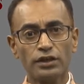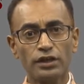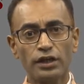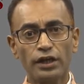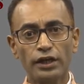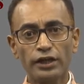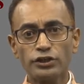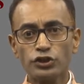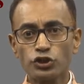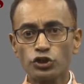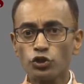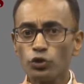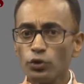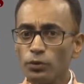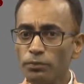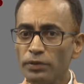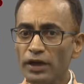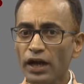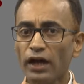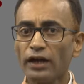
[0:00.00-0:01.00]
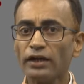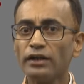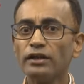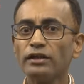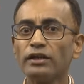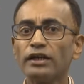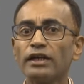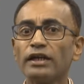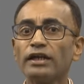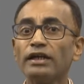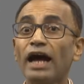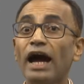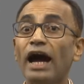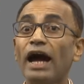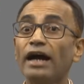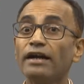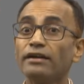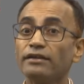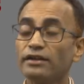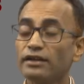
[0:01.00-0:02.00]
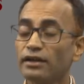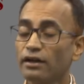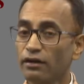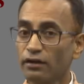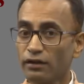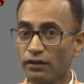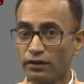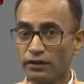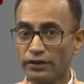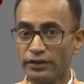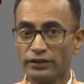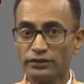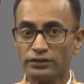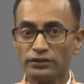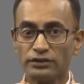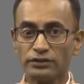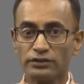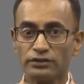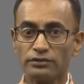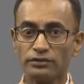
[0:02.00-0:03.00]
it should be undertaken at the earliest.